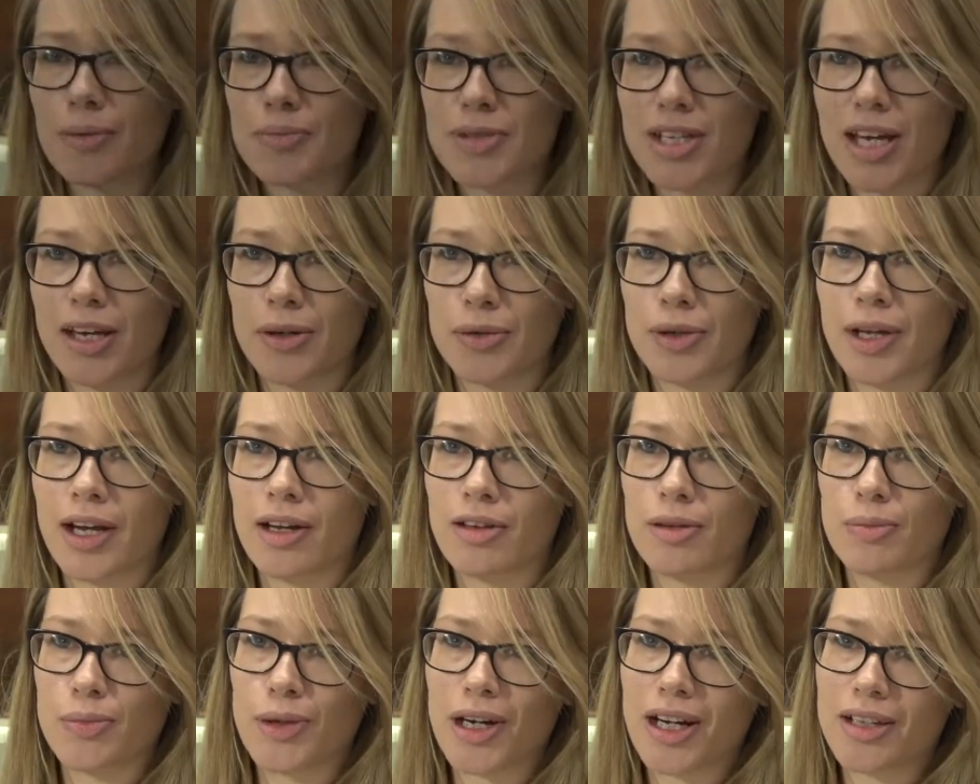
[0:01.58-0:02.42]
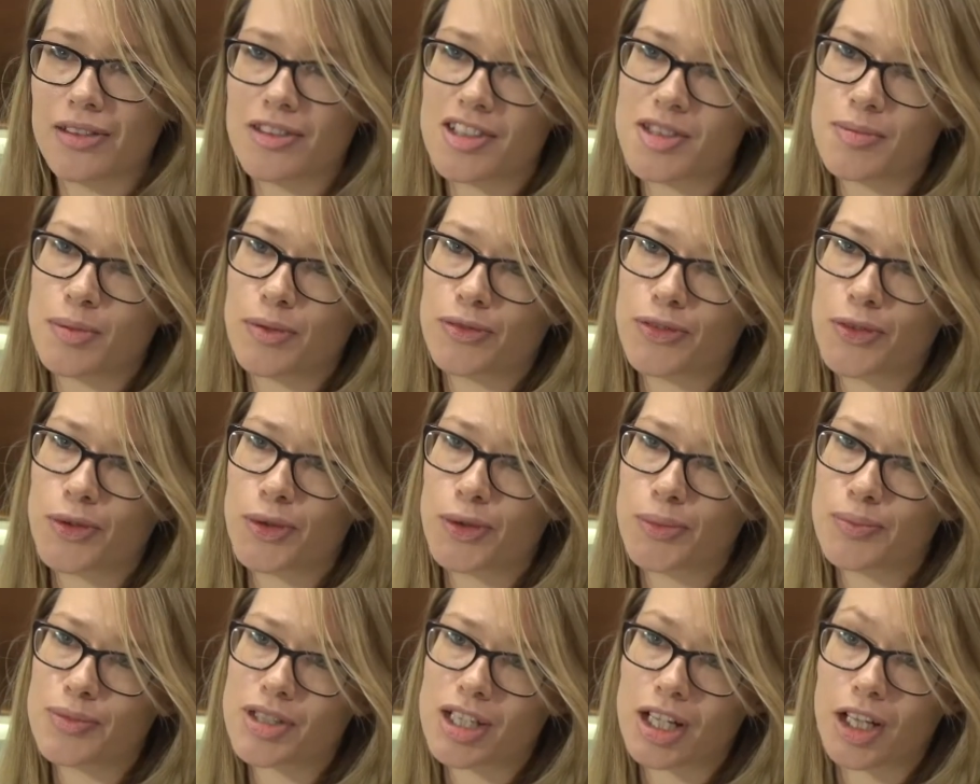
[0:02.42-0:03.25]
update on how the brand has
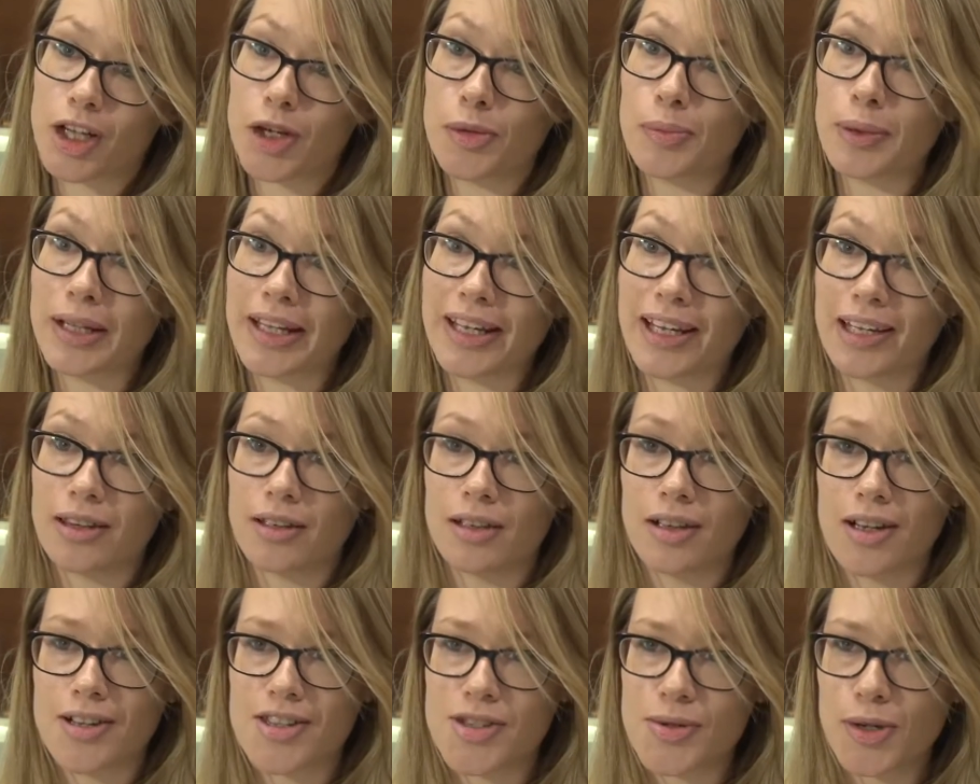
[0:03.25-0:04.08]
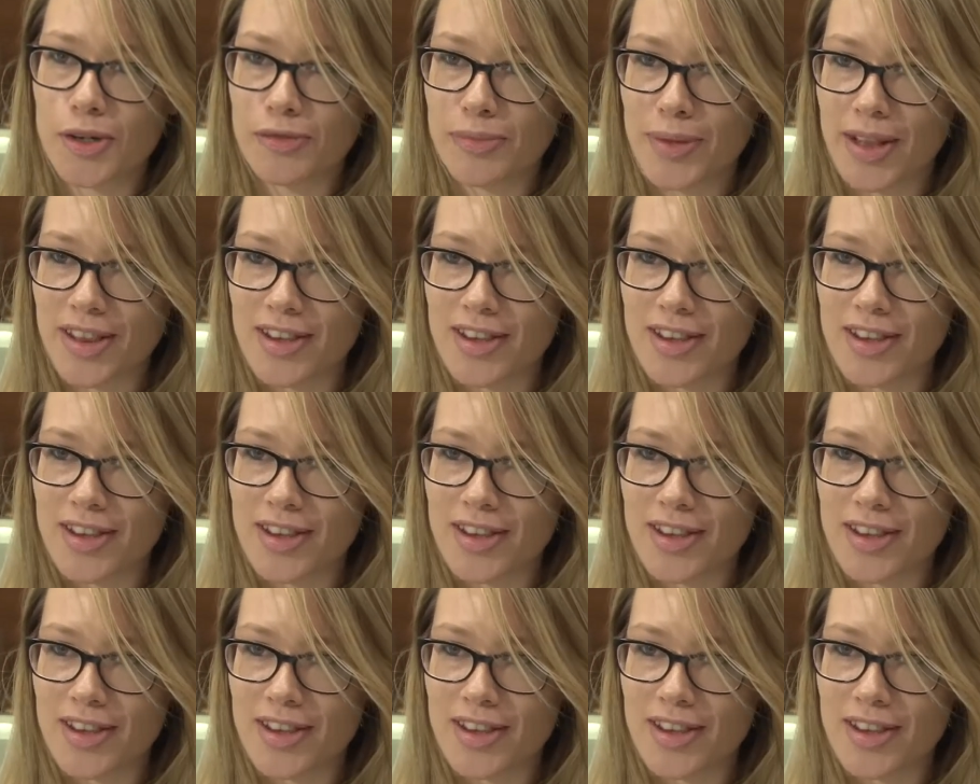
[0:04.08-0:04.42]
performed globally in the last 12